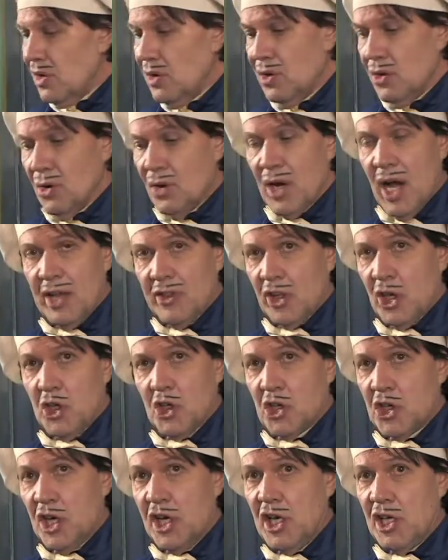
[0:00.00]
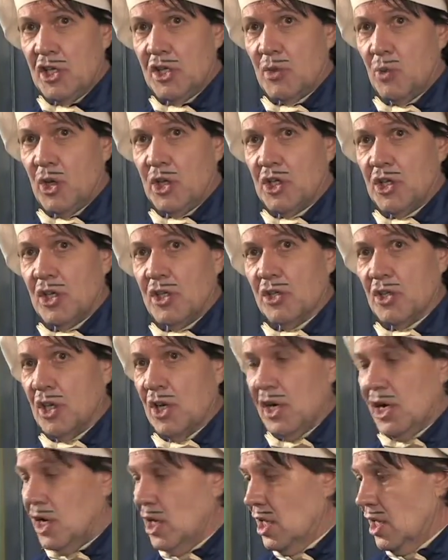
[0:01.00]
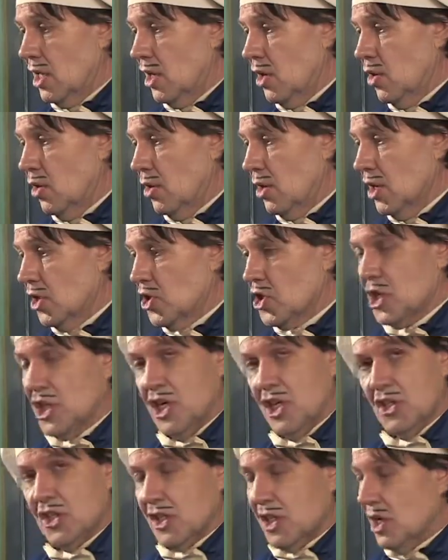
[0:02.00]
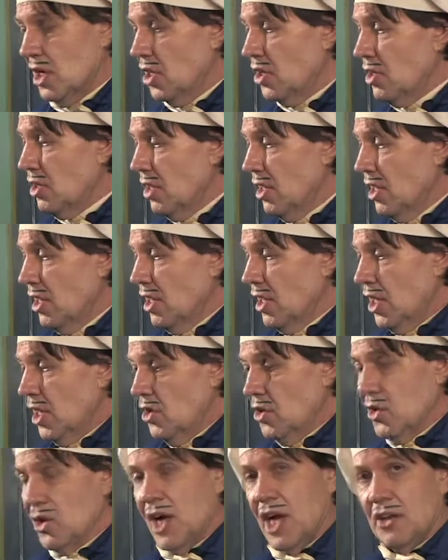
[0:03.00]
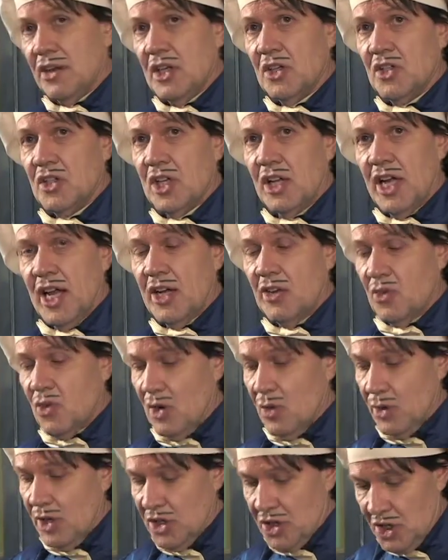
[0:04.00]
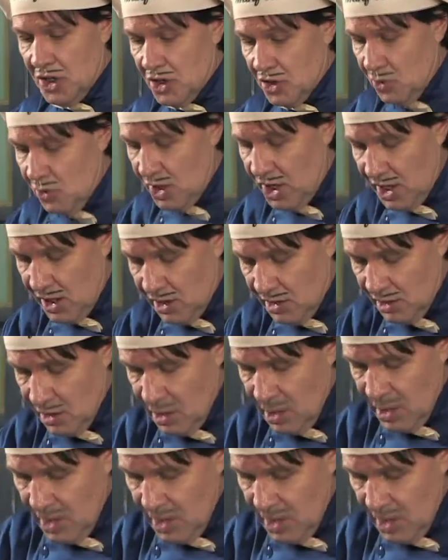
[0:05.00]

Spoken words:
You got the cheese, which is the cheese color. And you got the cilantro, which is green.